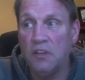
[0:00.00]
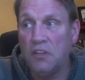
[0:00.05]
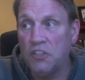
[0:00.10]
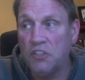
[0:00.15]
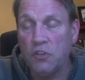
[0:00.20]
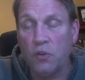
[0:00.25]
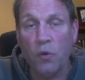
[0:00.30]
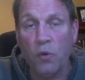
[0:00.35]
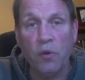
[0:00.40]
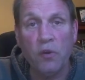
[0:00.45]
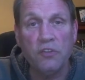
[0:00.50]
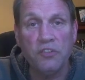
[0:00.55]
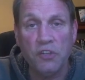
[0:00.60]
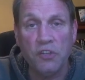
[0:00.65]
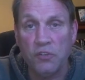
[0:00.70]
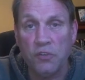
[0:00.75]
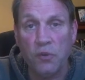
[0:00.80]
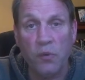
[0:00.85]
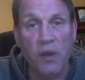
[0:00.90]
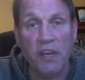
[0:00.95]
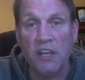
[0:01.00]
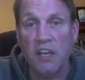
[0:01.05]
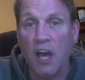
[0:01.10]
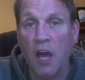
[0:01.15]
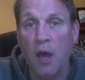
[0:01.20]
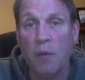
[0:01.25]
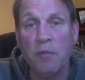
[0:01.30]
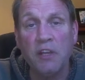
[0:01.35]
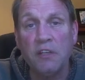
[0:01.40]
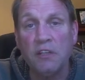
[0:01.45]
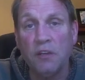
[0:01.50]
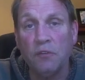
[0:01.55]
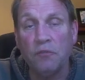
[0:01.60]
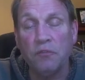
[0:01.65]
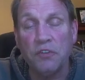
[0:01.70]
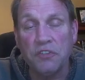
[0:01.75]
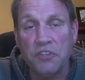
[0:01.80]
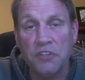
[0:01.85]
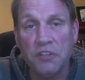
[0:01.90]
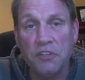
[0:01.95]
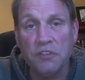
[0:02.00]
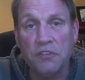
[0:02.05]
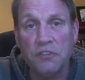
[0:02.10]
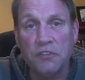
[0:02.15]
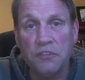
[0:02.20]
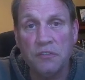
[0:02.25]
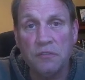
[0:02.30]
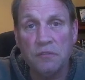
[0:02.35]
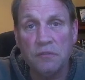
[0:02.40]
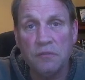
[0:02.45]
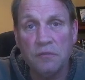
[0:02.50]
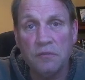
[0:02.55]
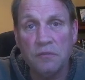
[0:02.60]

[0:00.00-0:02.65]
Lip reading: socioeconomic differences,